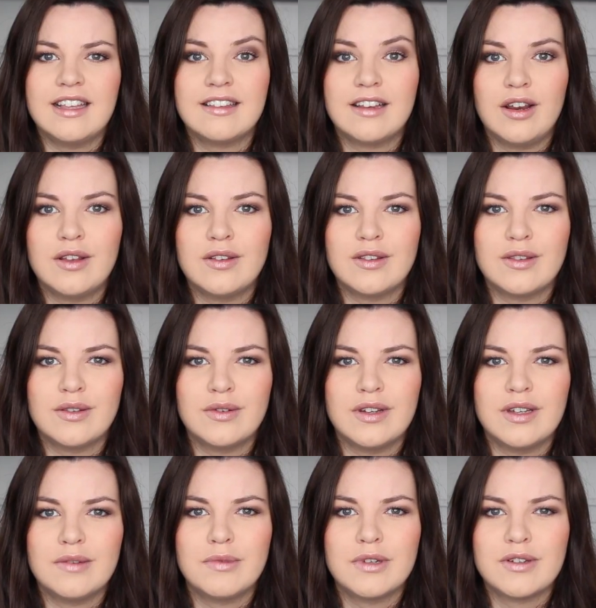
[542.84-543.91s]
these clothes are
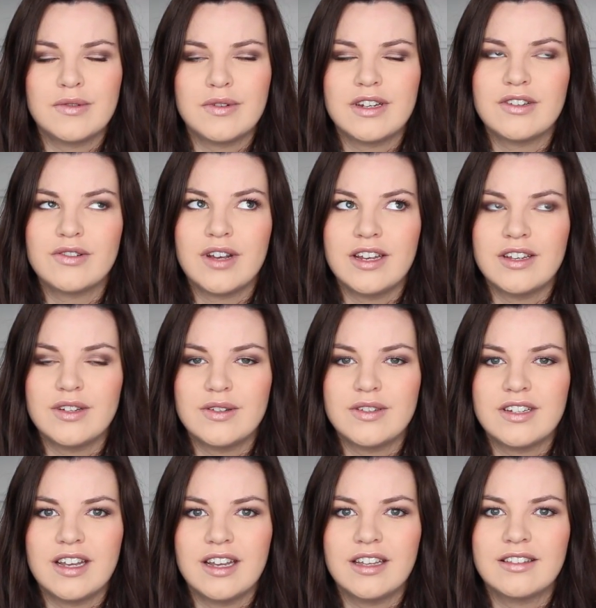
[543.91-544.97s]
sorted, which I'm going to try and do
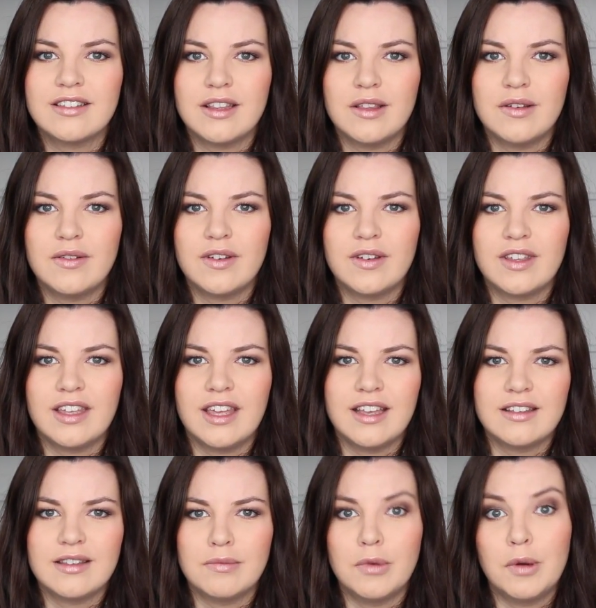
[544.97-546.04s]
tonight so that I can
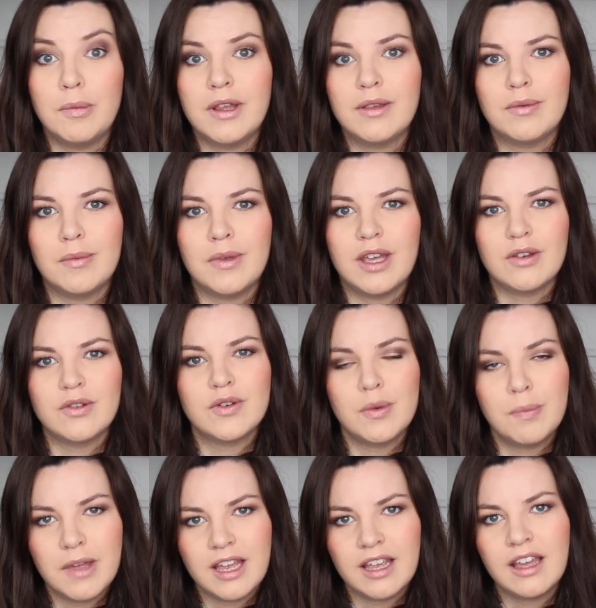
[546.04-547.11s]
get some more bits when we go
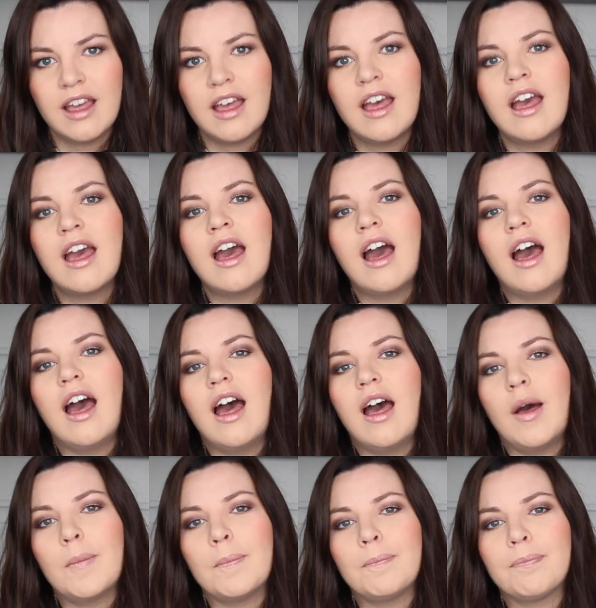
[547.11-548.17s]
shopping.
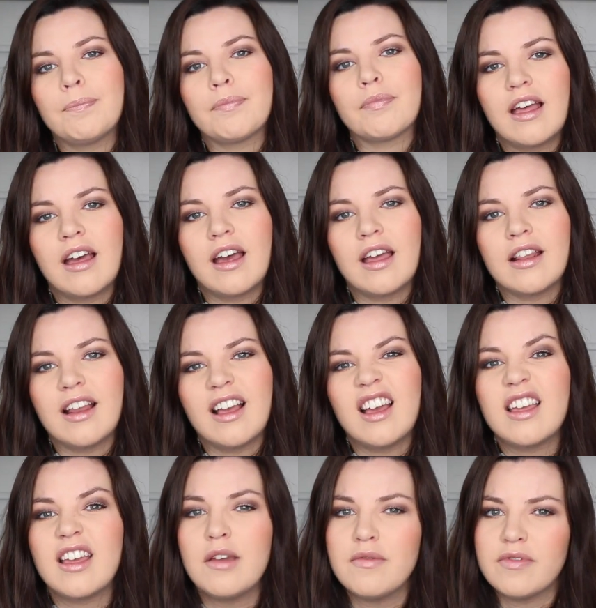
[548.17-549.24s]
And
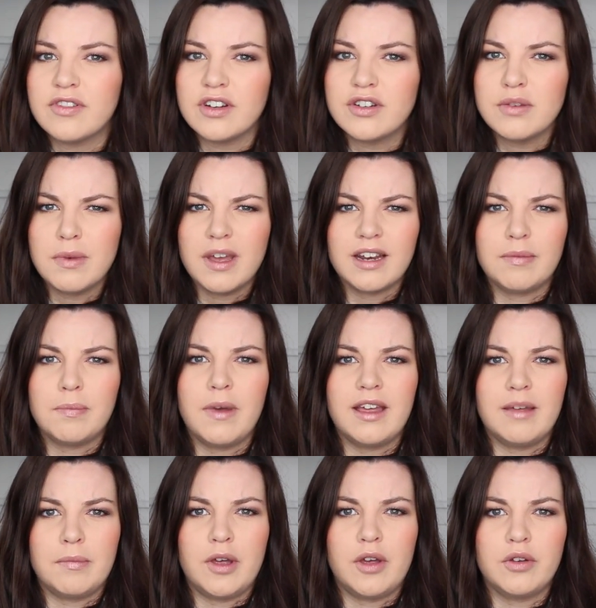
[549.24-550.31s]
I hope I should be able to
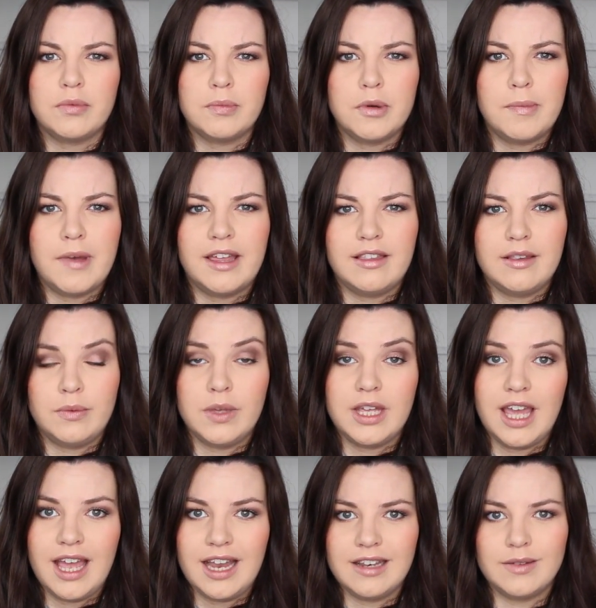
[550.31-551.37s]
pack my hospital bag this
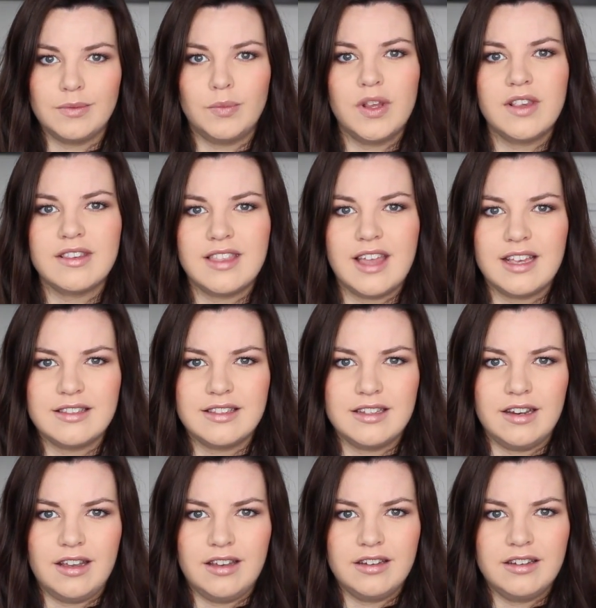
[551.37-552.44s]
weekend. And once that's
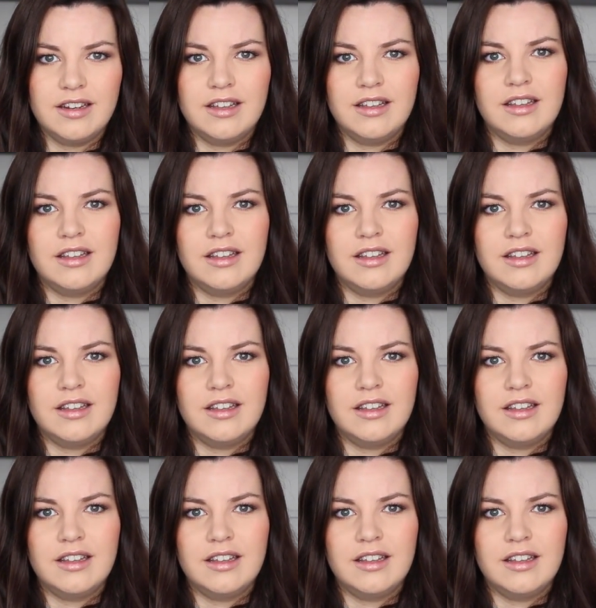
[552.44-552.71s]
done,